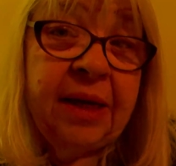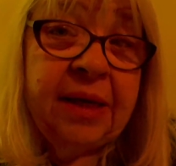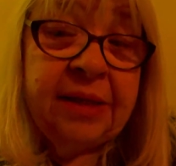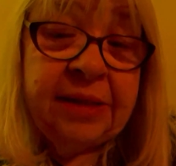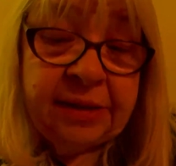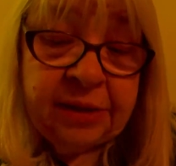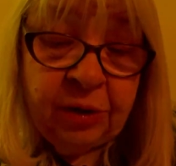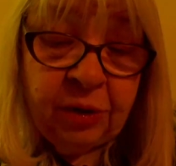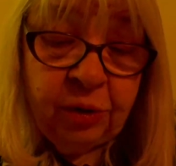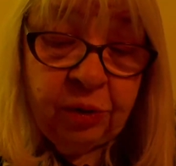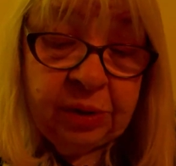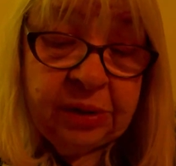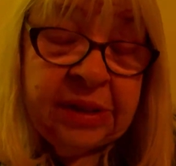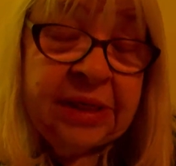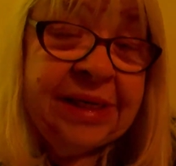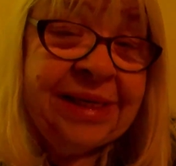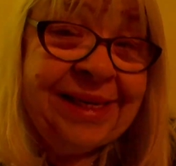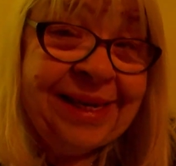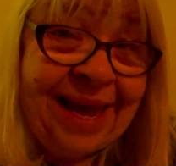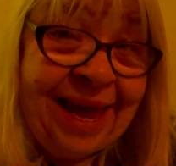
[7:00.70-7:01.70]
So
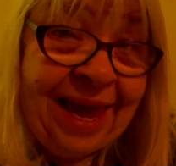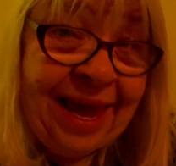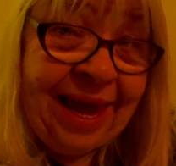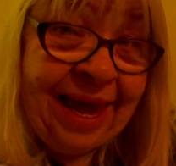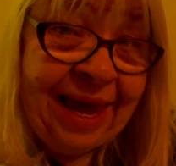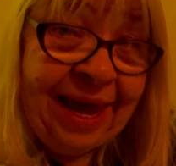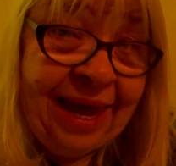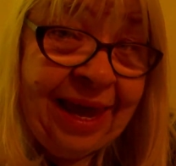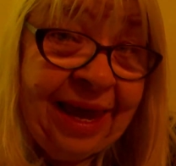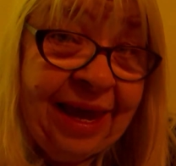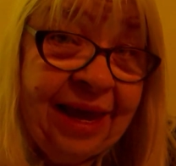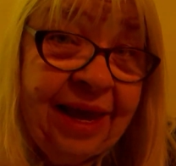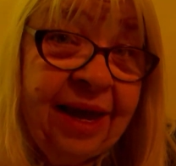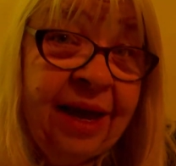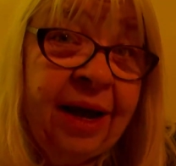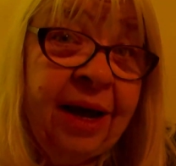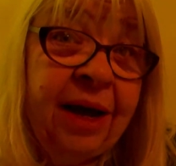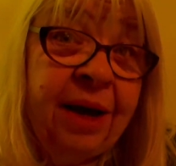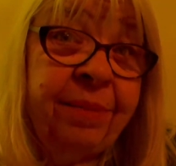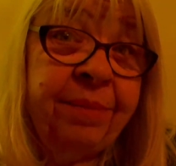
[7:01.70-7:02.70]
today,
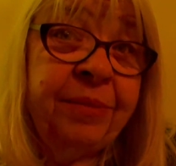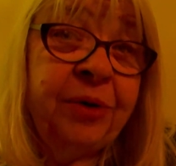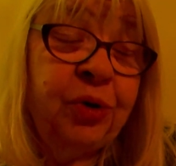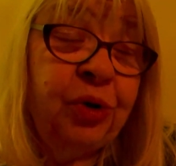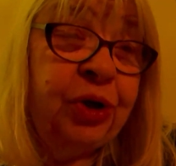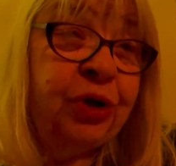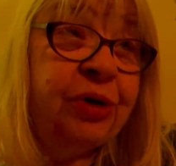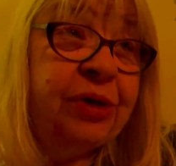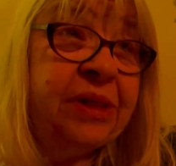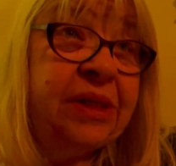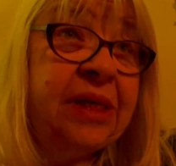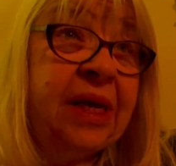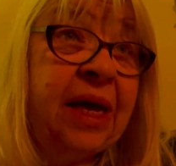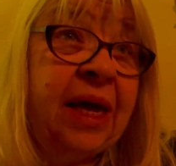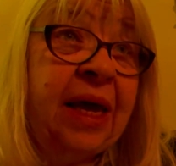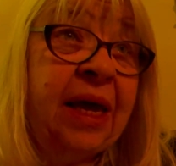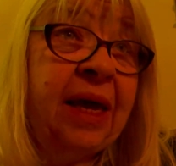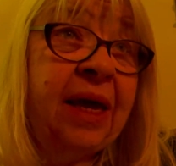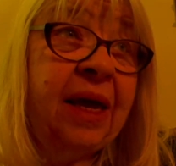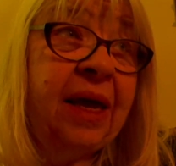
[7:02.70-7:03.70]
um, New Year's
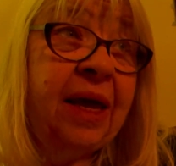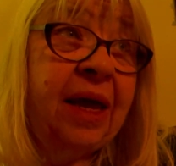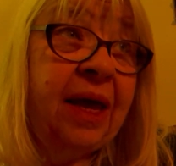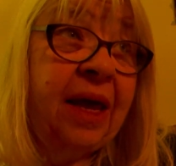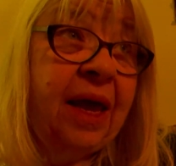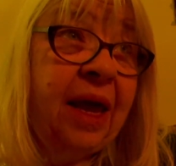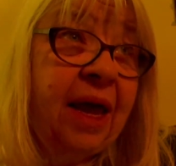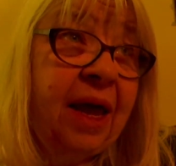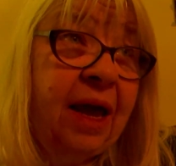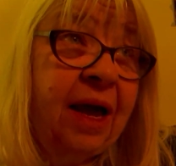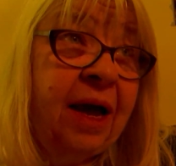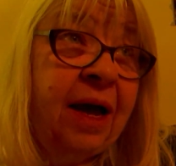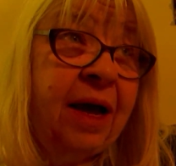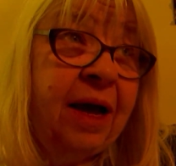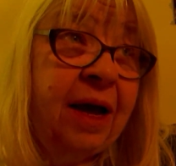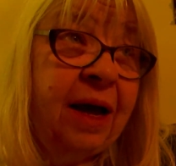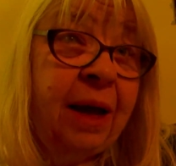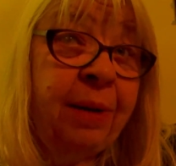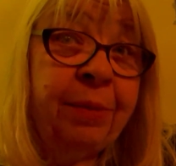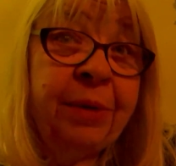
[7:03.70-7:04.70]
Day,
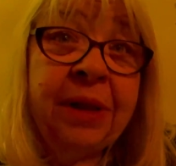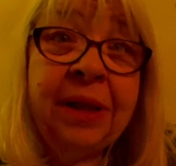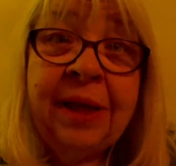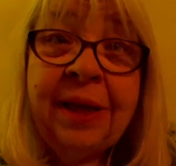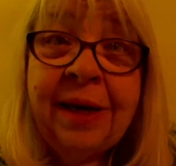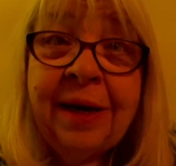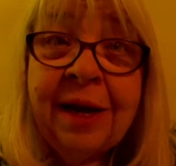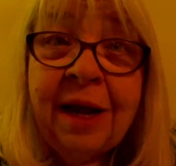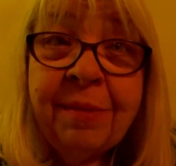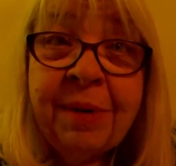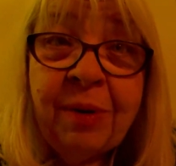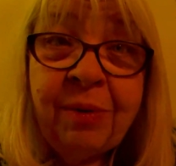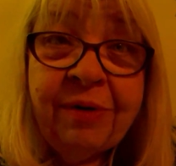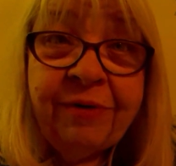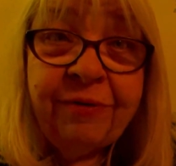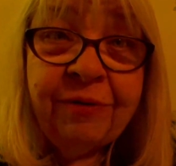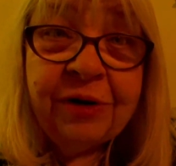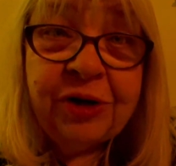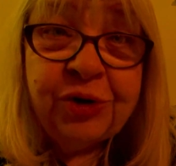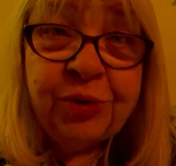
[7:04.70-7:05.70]
uh, I'm cleaning out my
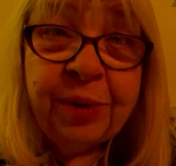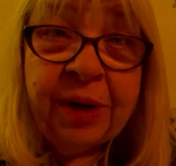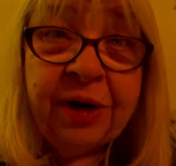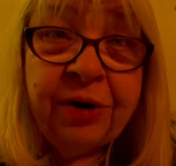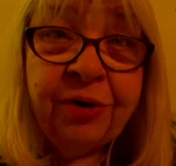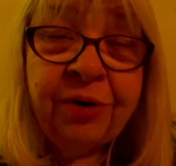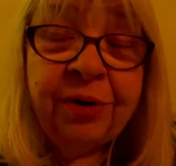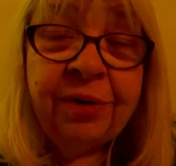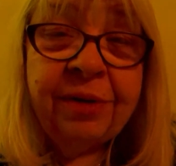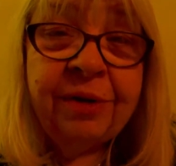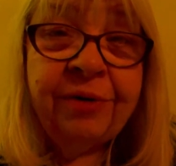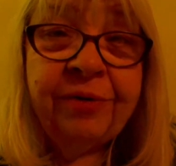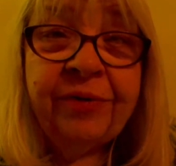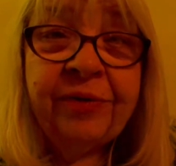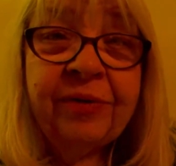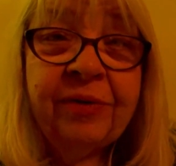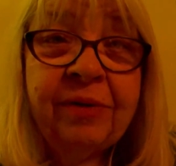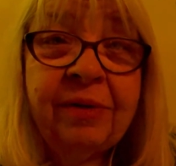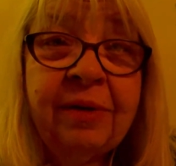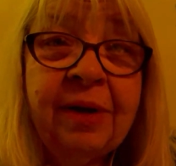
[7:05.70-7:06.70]
refrigerator. There's,
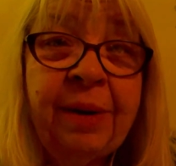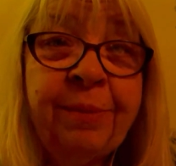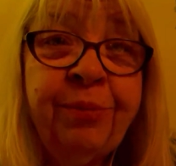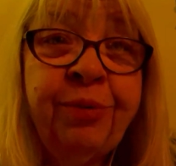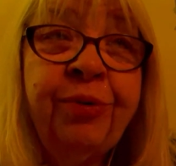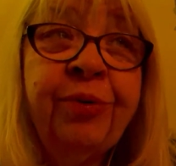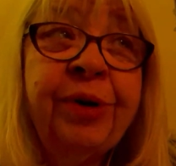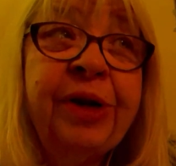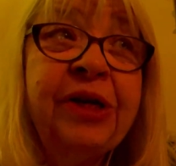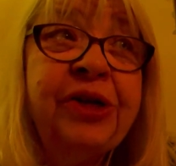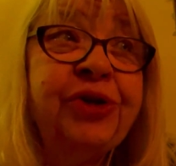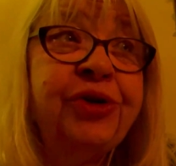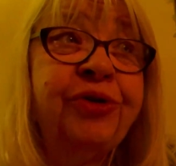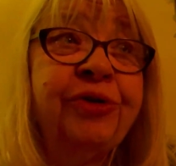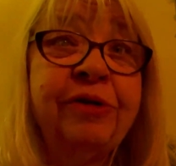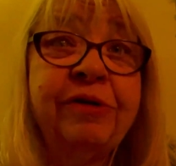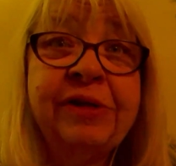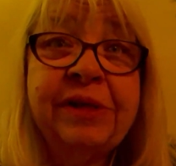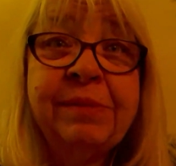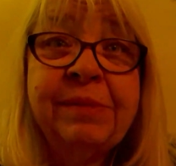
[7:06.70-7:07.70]
I'm pretty sure
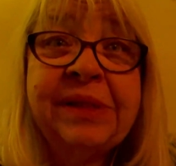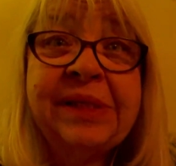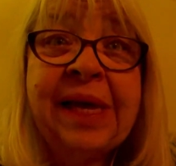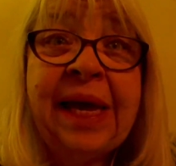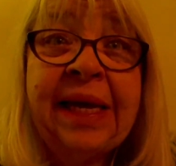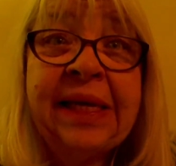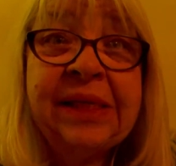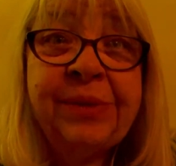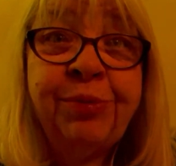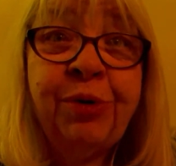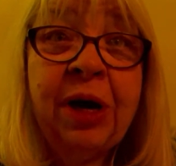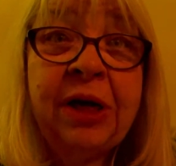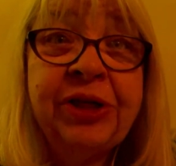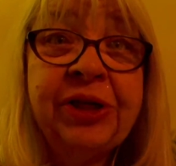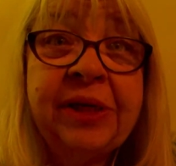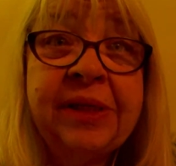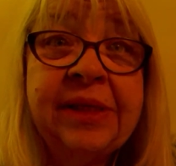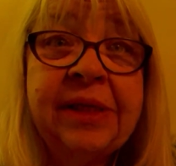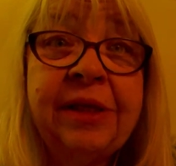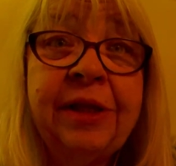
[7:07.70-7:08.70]
there's some science
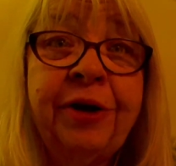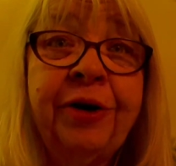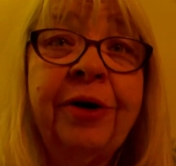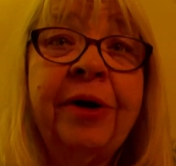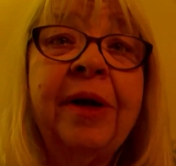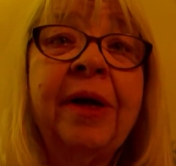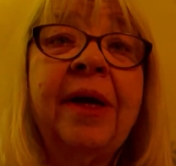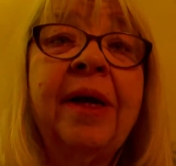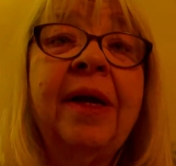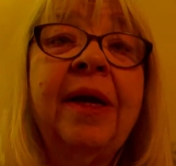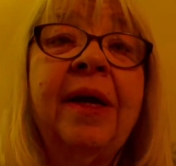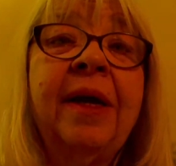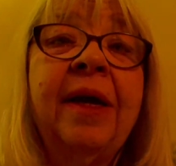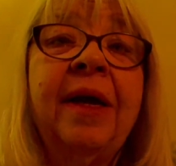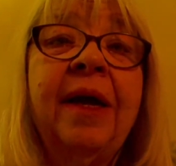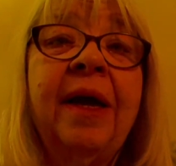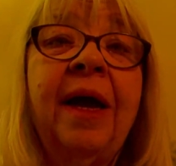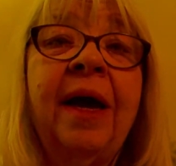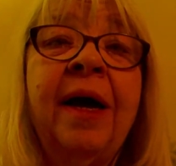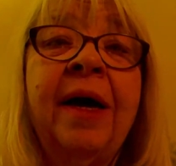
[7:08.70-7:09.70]
projects in there,
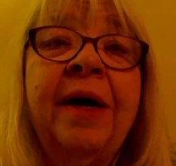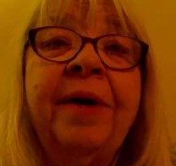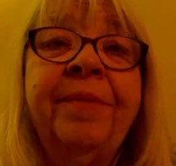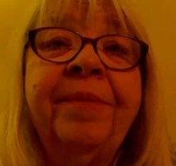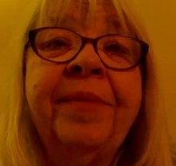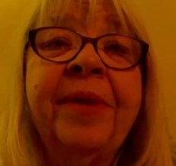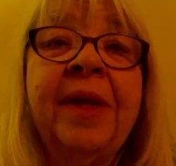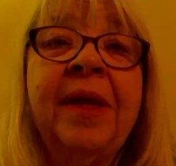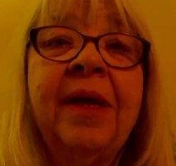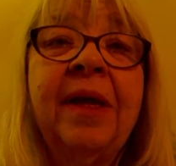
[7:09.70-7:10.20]
um,